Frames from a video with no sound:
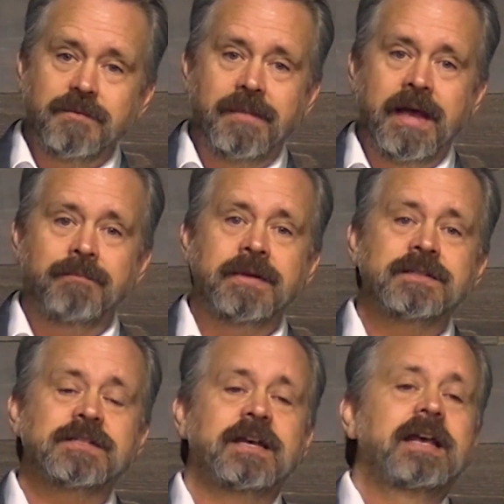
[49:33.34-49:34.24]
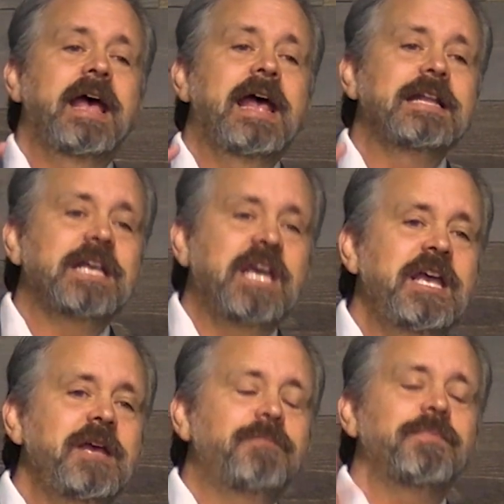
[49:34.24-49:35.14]
commandments and
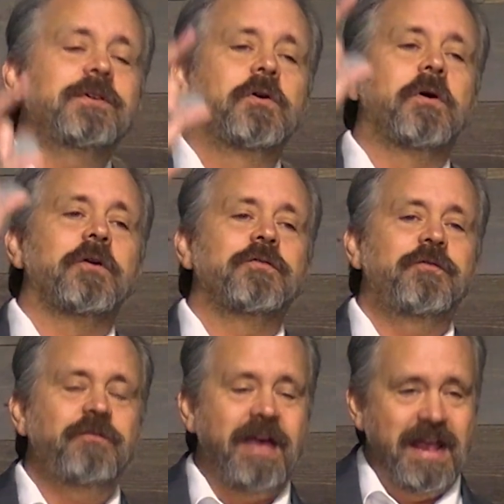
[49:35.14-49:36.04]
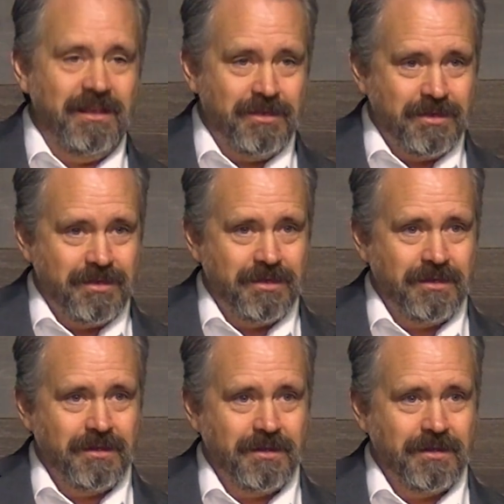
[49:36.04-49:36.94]
keep your faith.